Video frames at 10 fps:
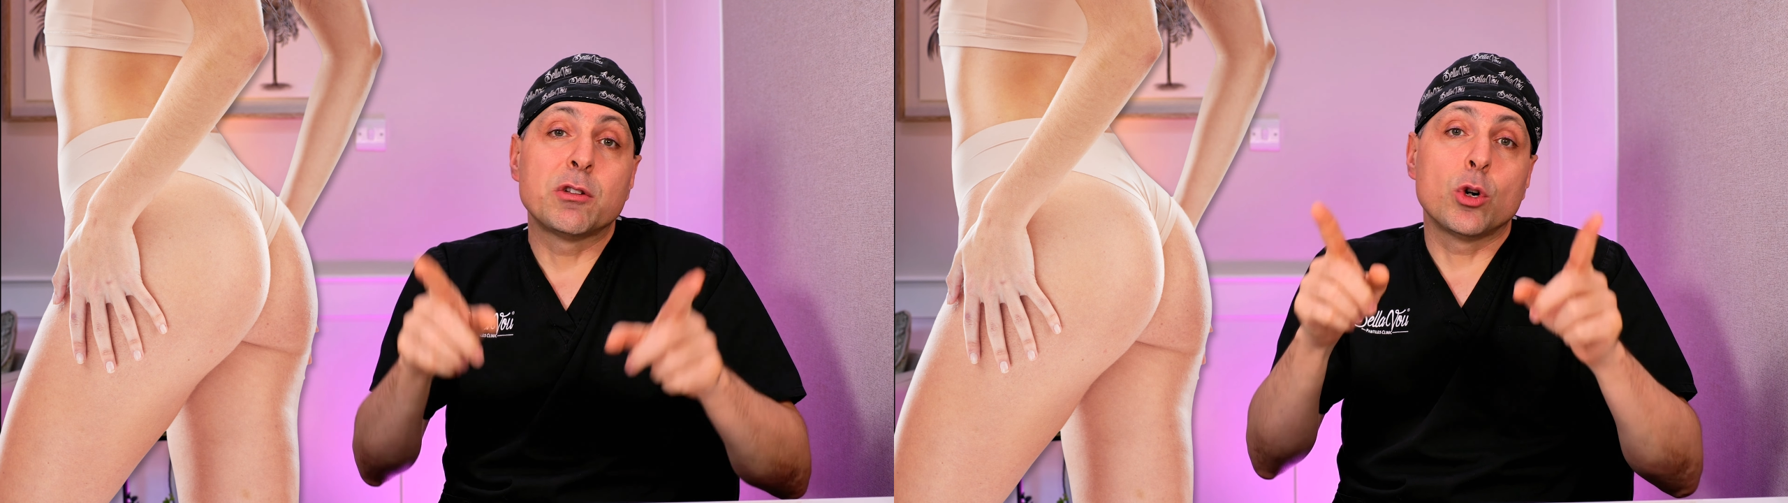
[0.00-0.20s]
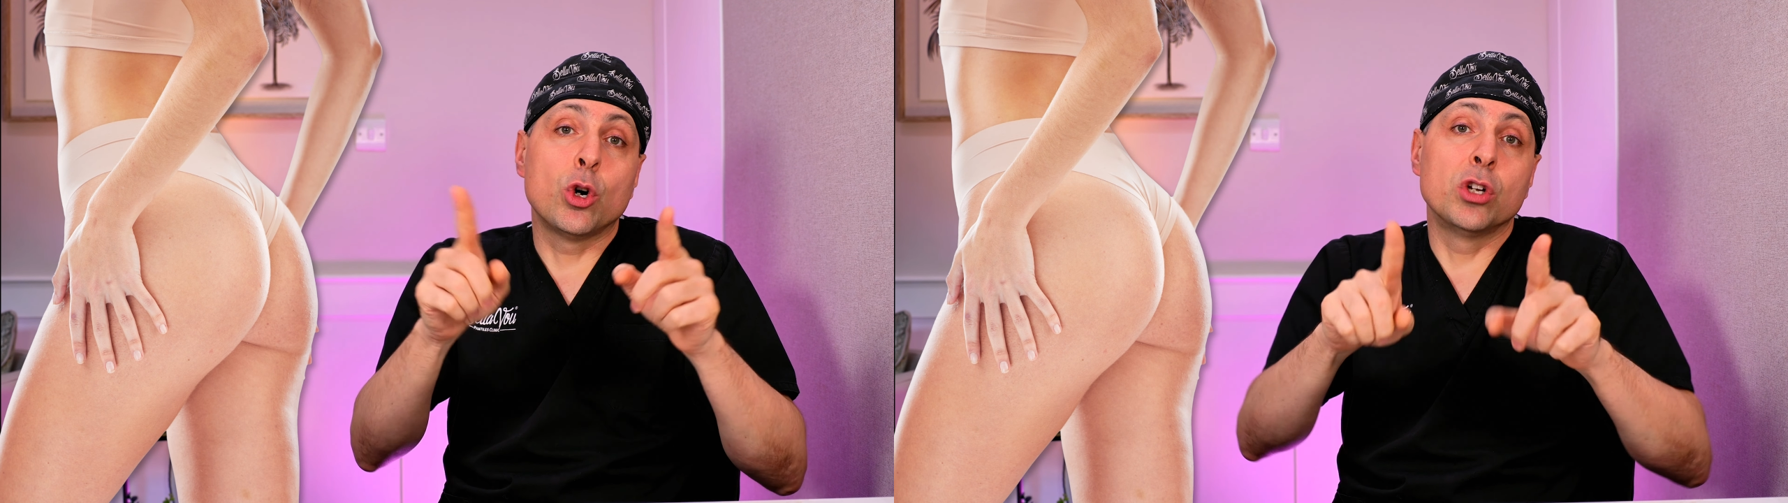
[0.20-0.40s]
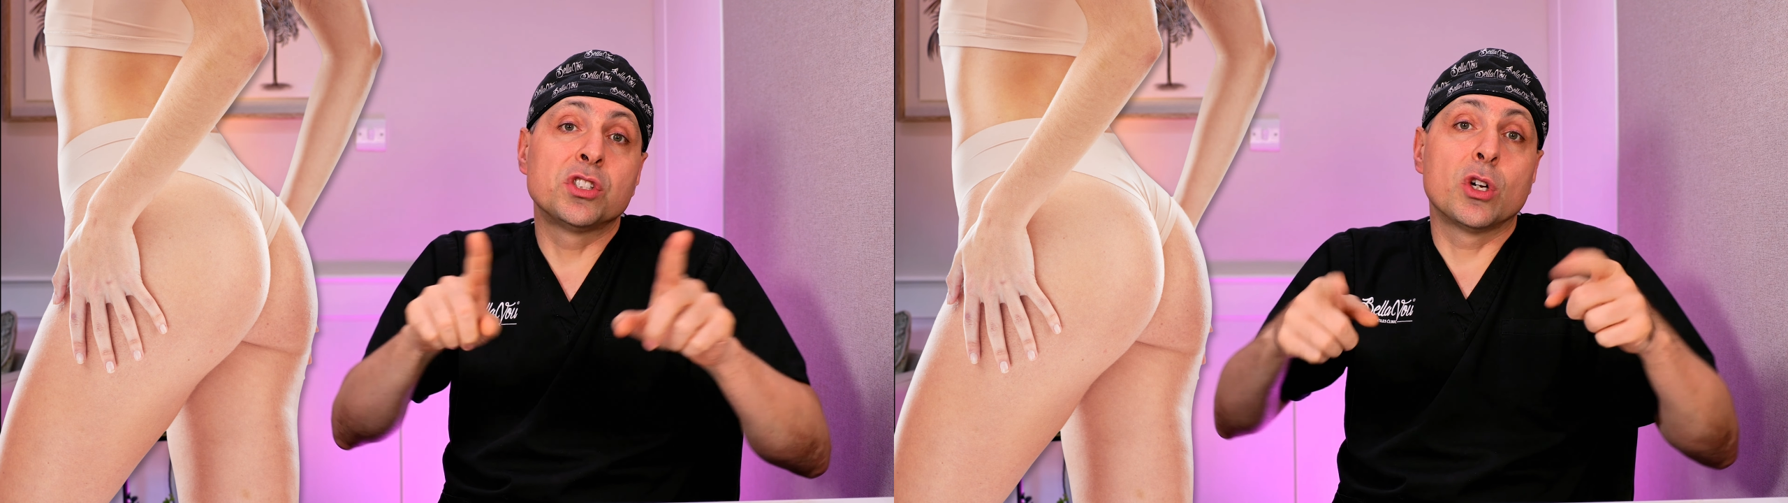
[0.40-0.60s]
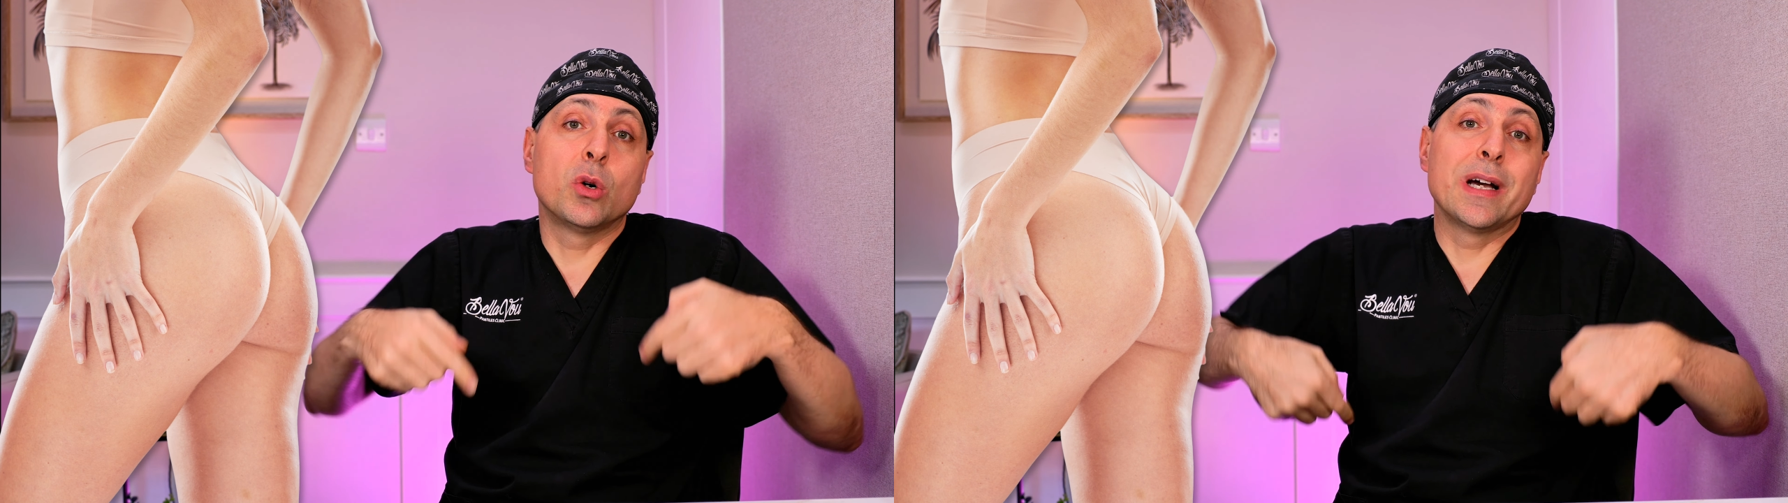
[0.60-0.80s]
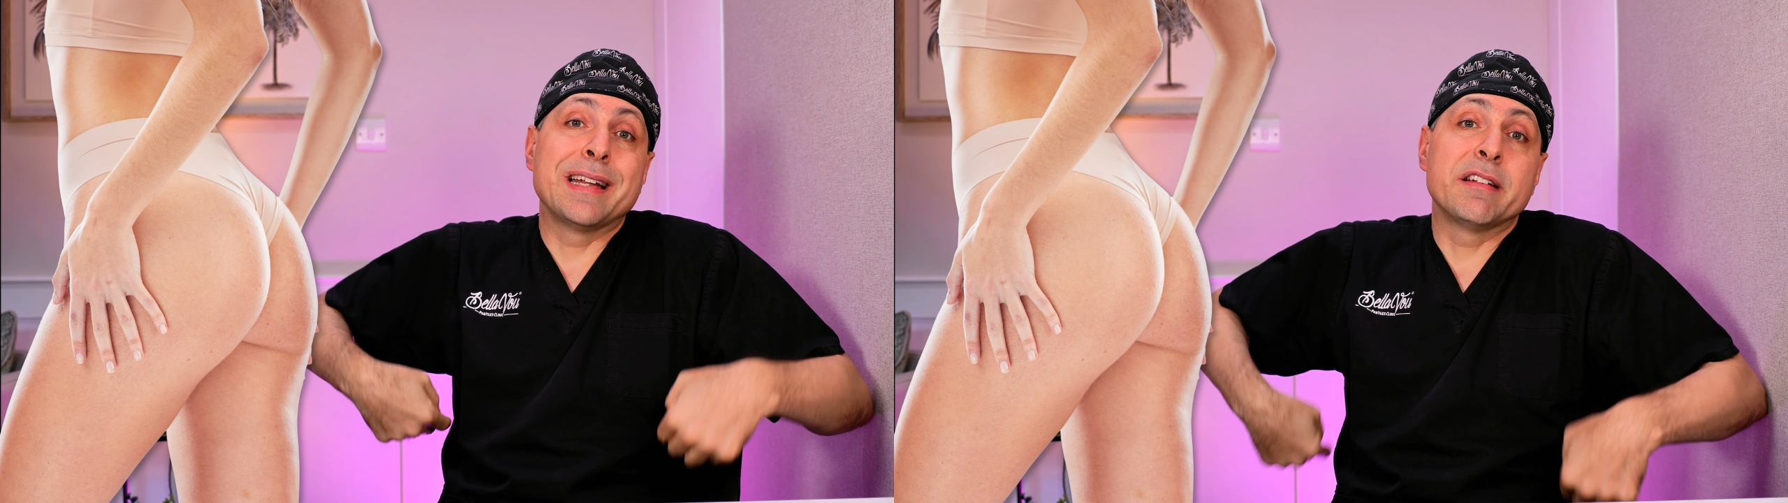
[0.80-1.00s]
but
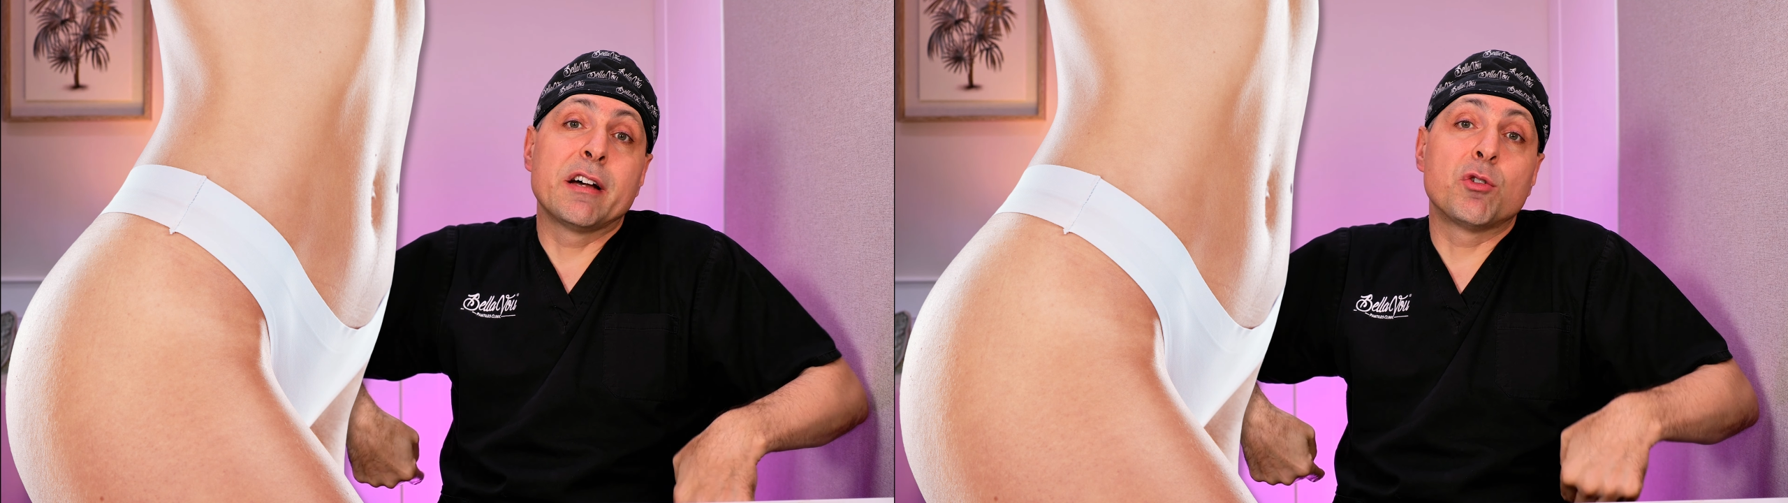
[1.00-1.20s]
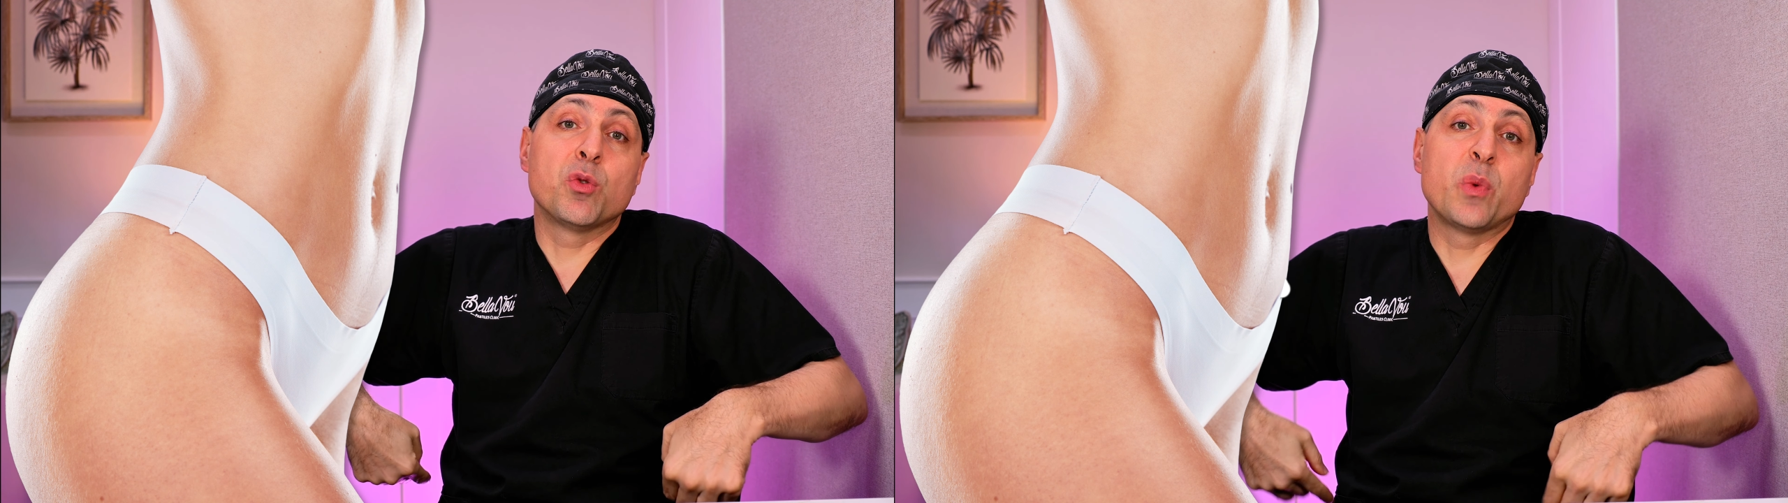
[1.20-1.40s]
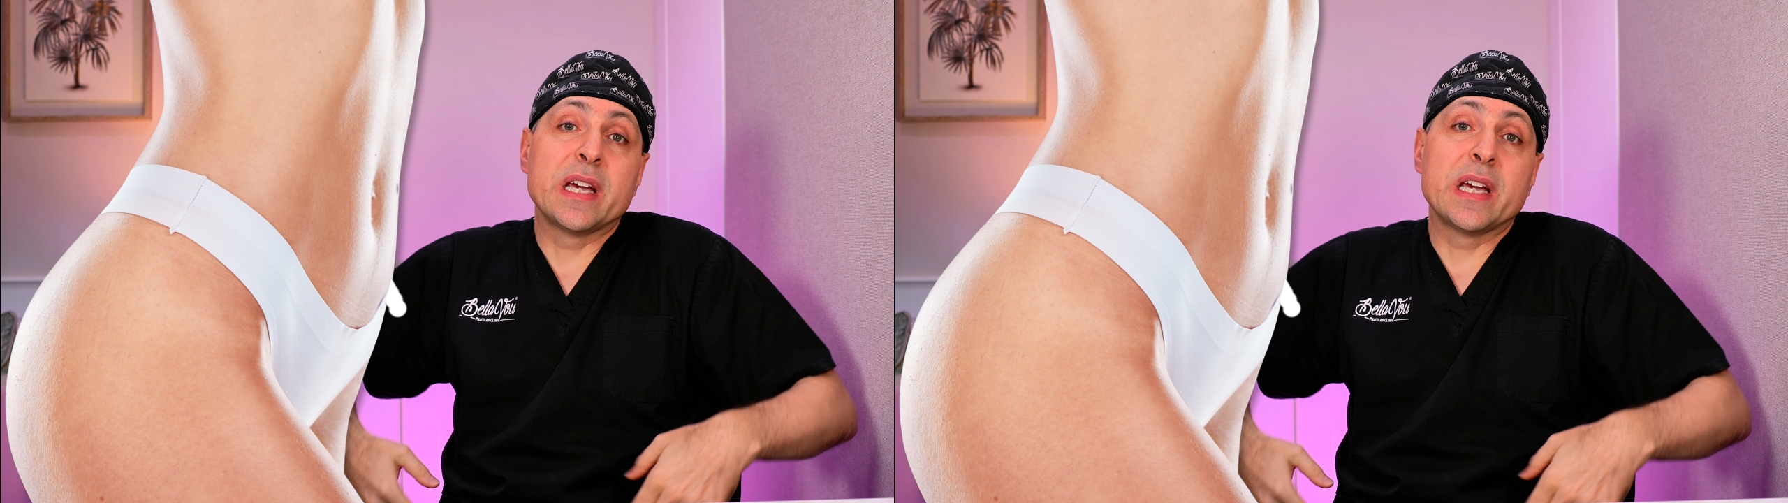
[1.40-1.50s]
also a narrow